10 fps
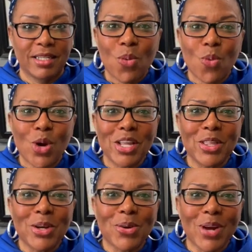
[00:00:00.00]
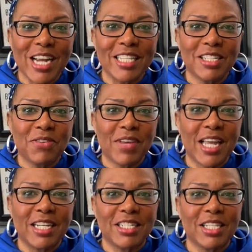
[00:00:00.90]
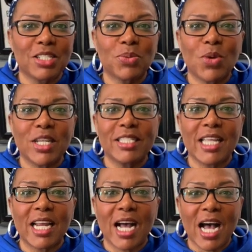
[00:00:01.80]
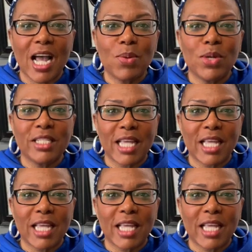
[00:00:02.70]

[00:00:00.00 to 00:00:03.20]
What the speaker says: One of the greatest advantages was that I was